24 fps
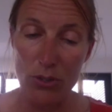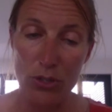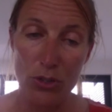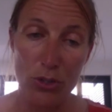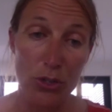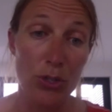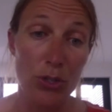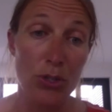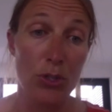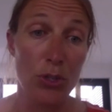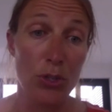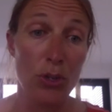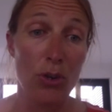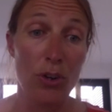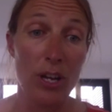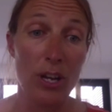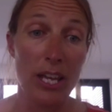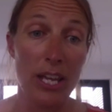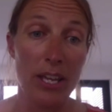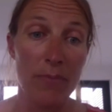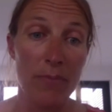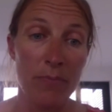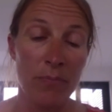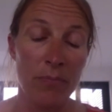true
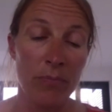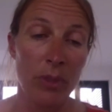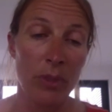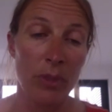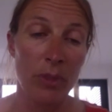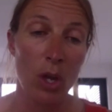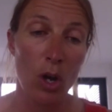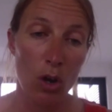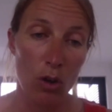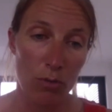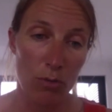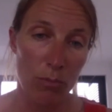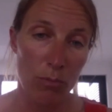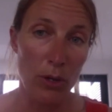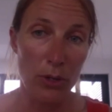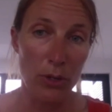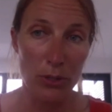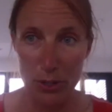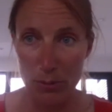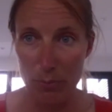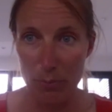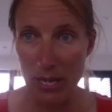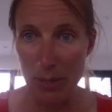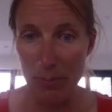story of most
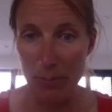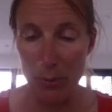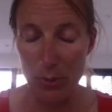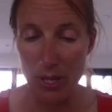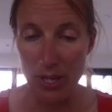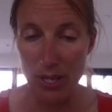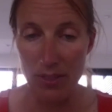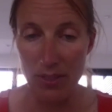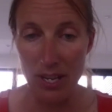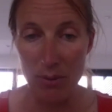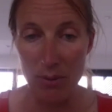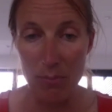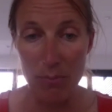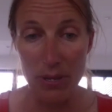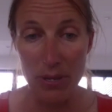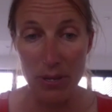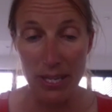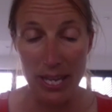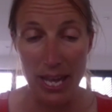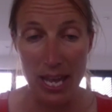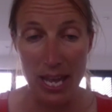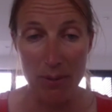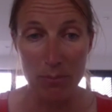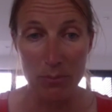of the people that are at the Olympic
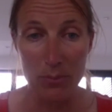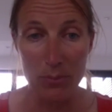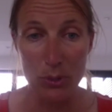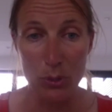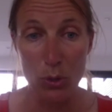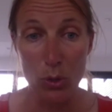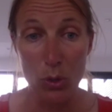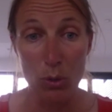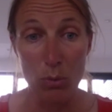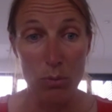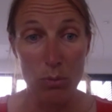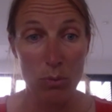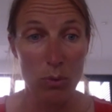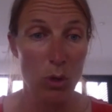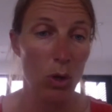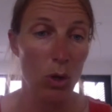Games or